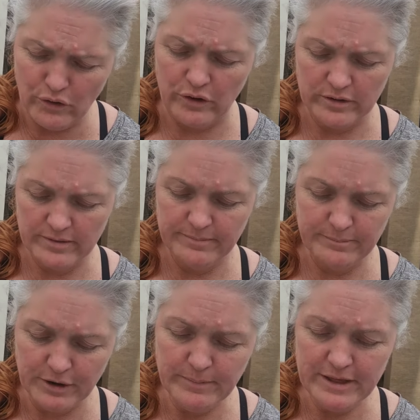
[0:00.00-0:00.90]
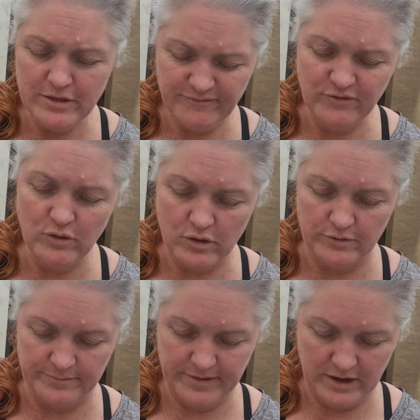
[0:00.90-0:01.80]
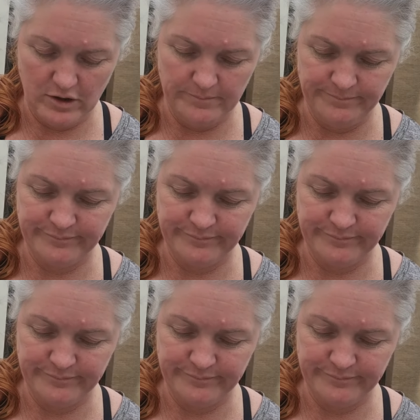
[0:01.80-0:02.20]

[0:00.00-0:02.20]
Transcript: no, blooming phone, hang on.